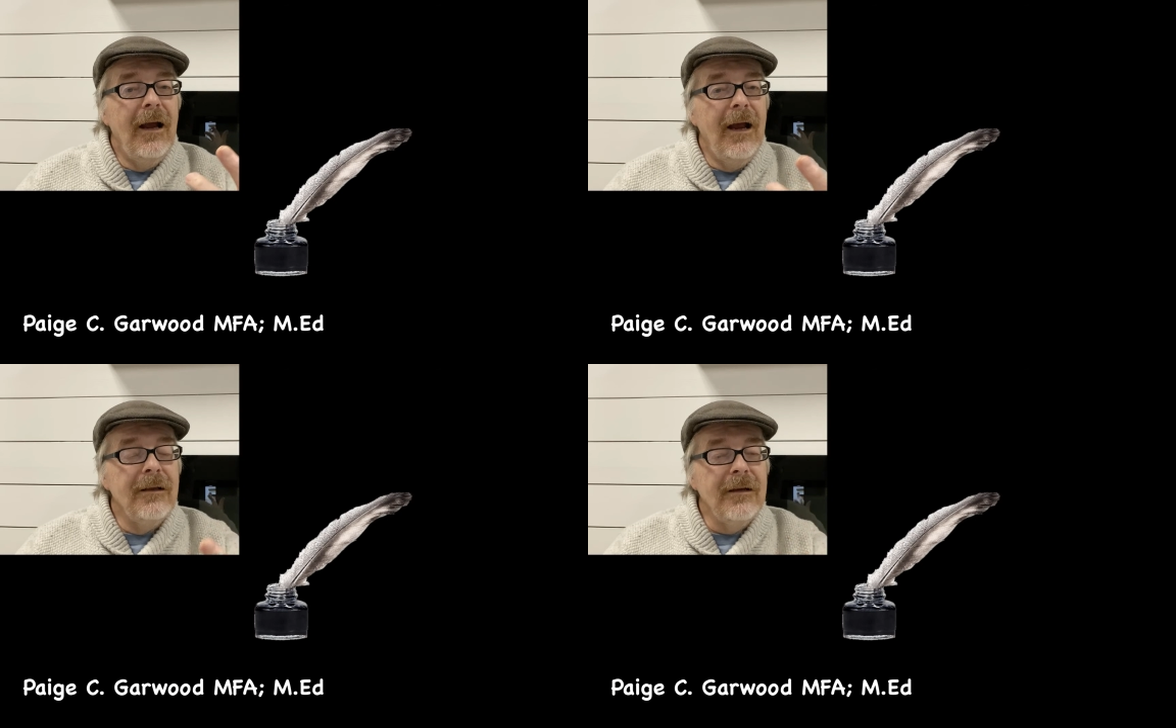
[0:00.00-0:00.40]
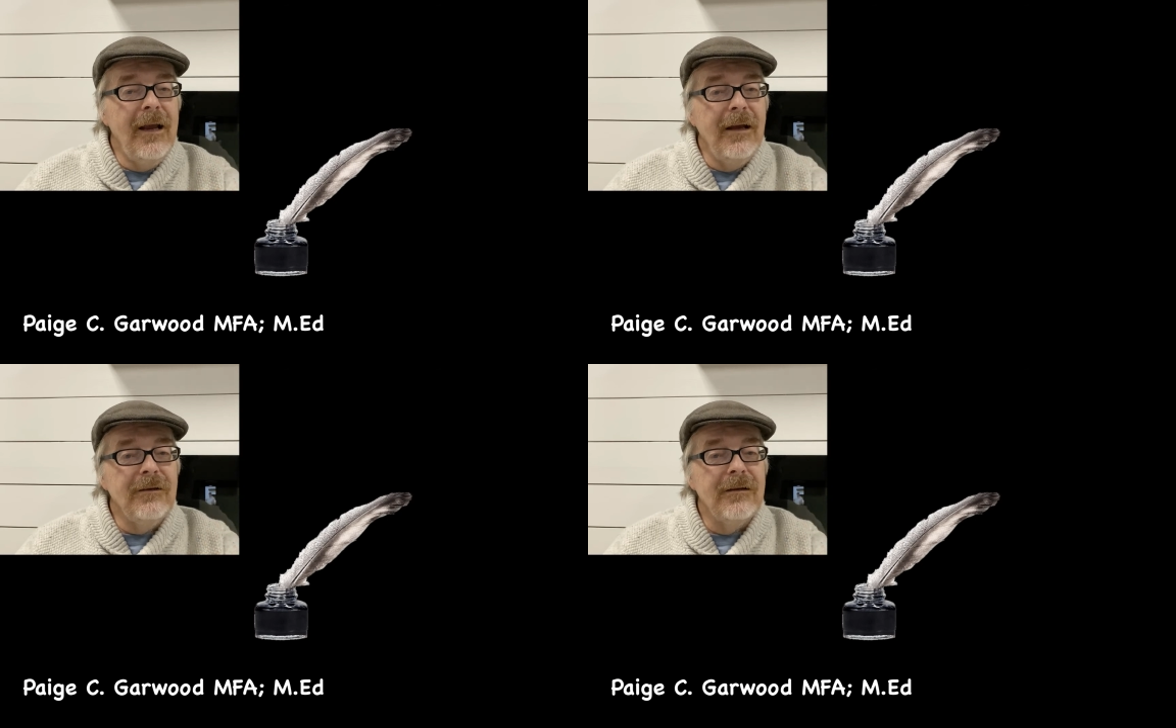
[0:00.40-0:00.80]
and the
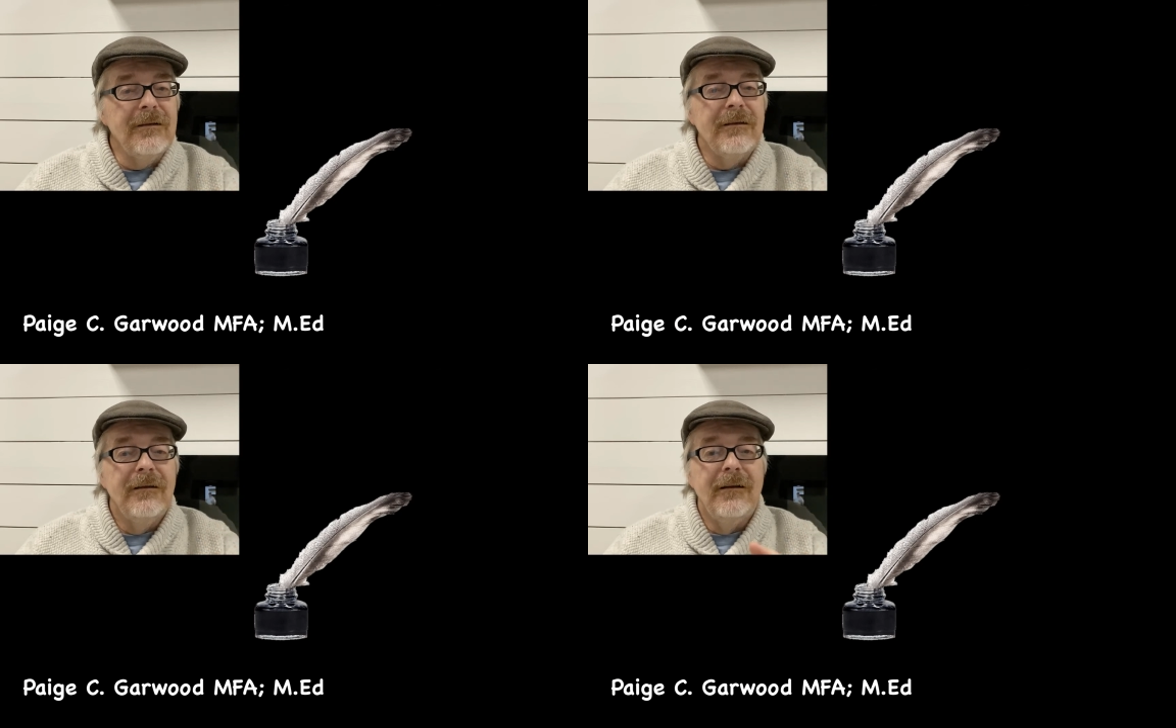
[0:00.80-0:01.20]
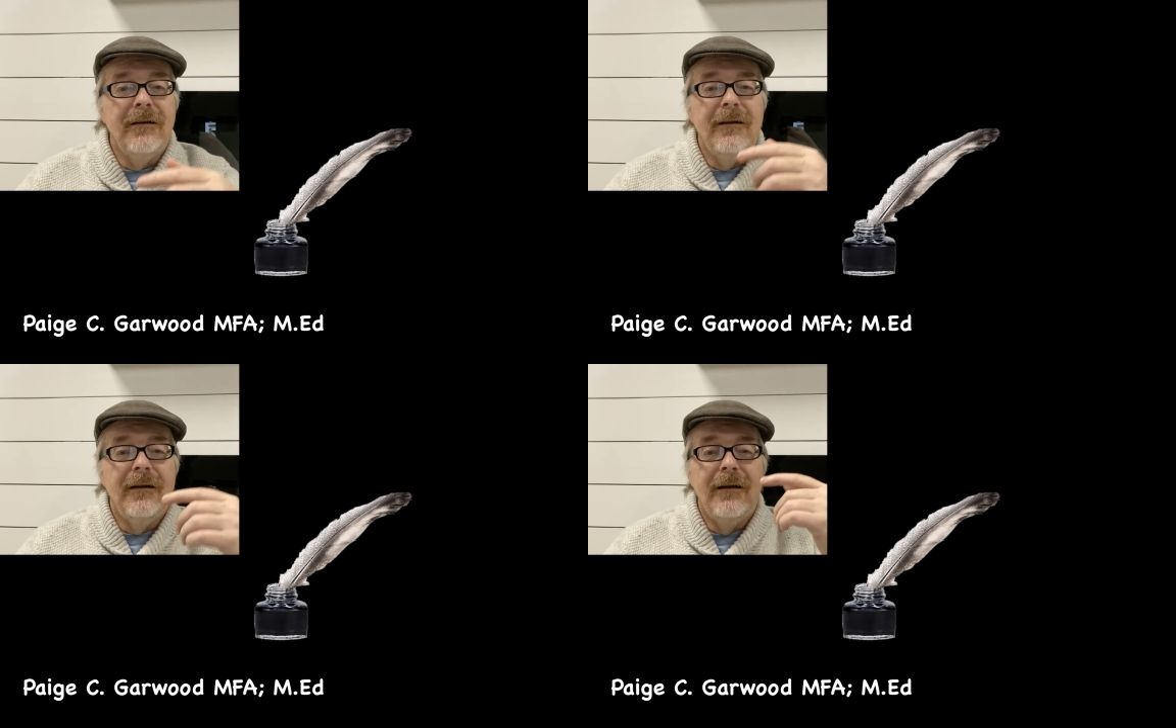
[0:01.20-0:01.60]
cantus,
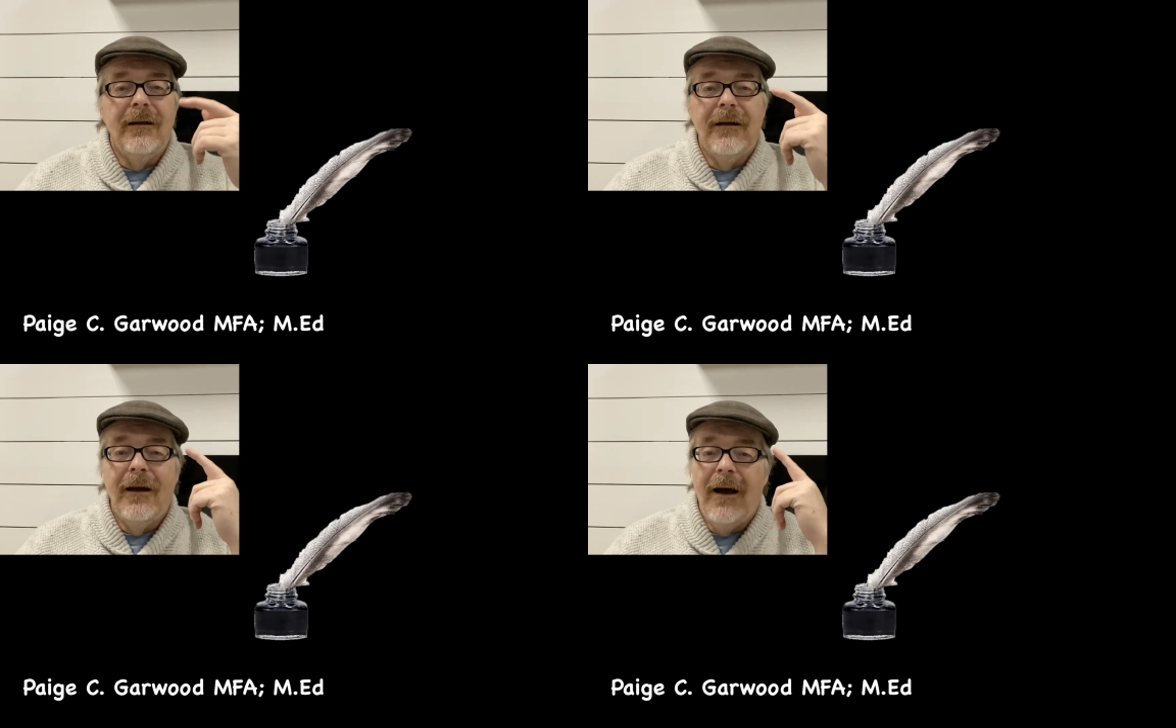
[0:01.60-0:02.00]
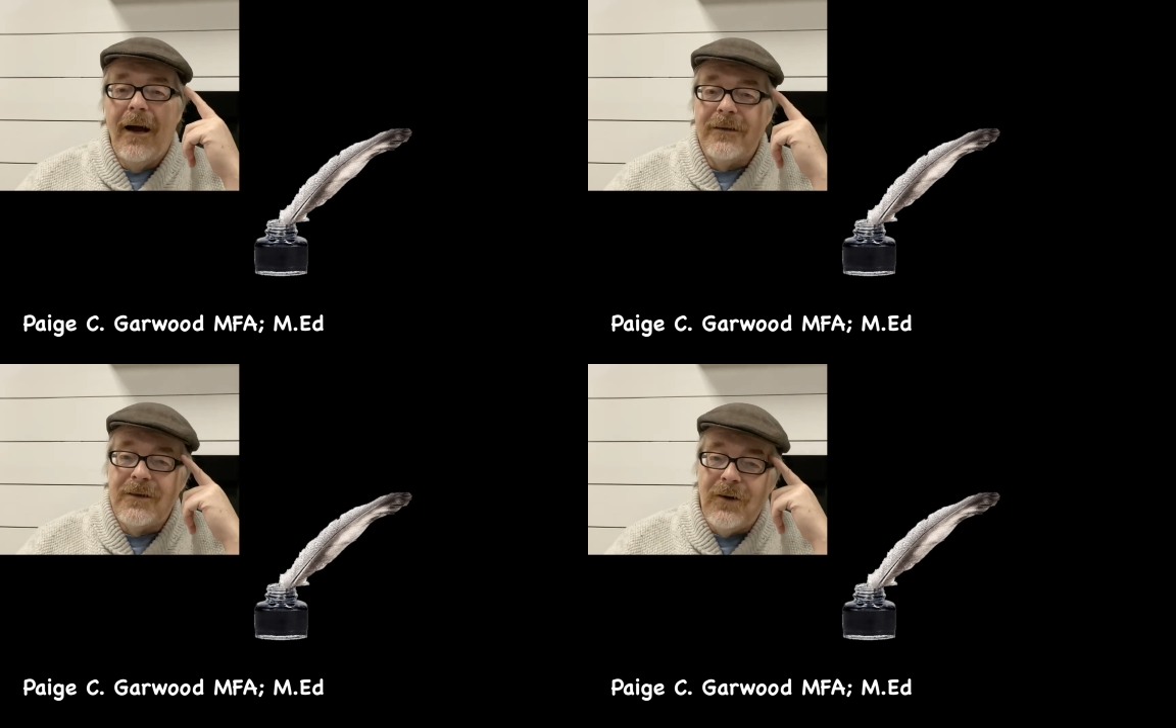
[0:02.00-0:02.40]
I
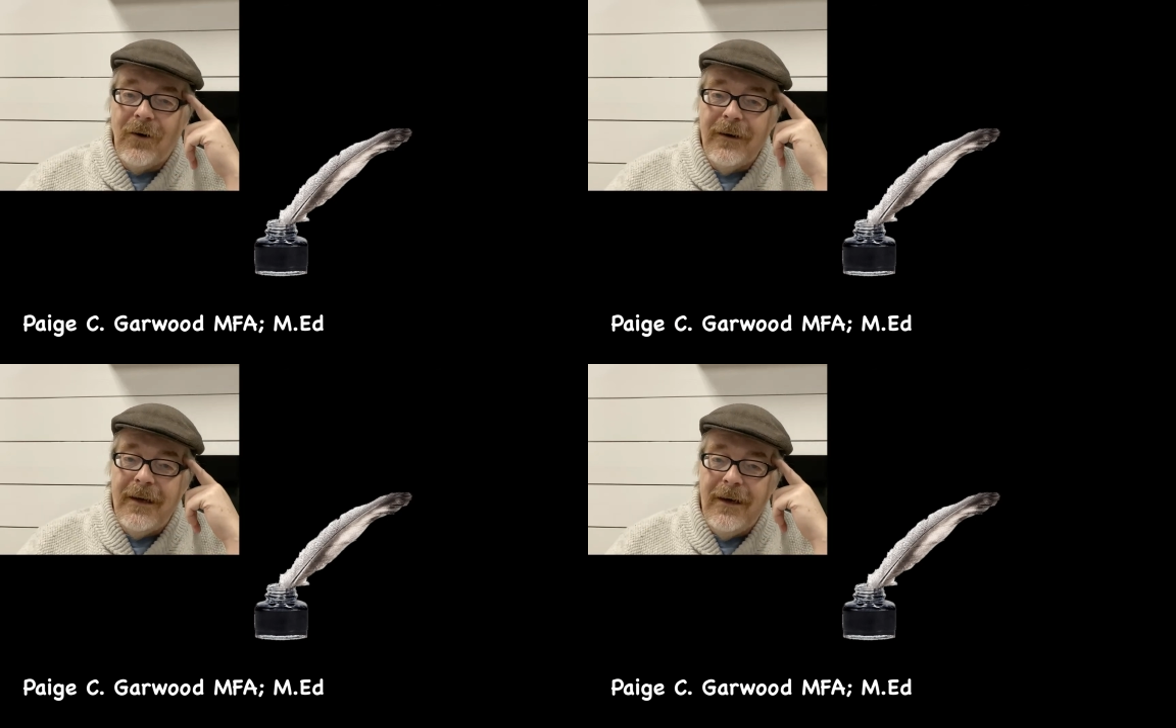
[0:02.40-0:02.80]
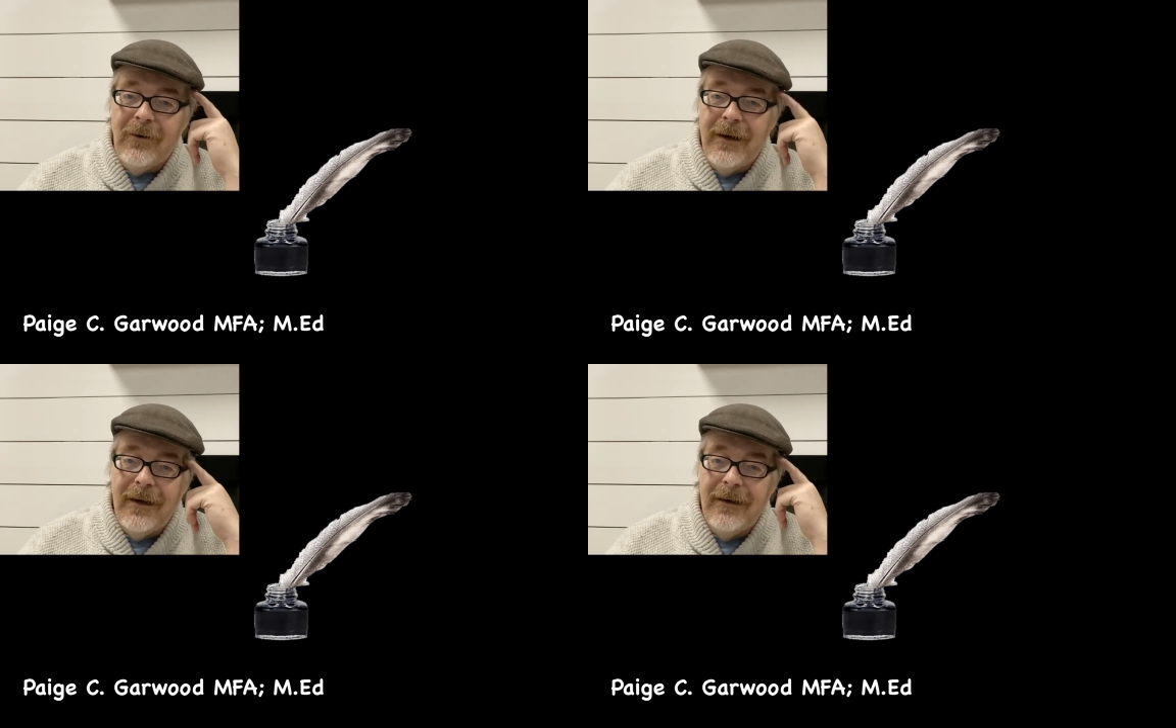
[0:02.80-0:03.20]
start
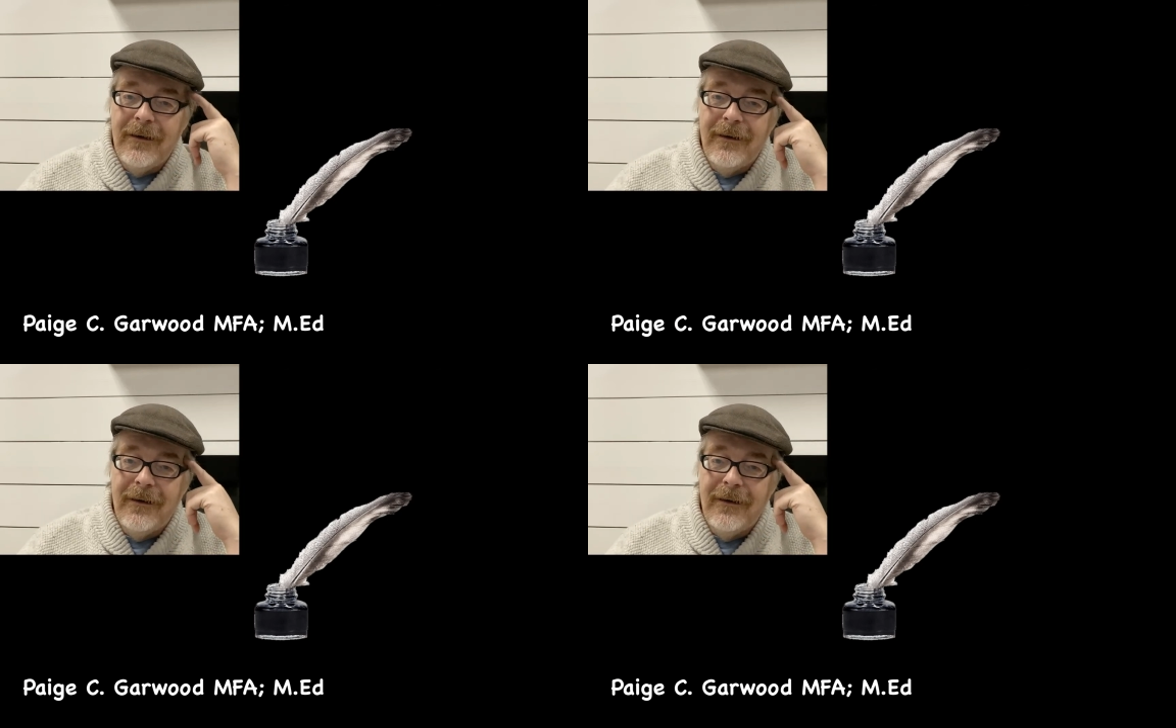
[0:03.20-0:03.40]
hearing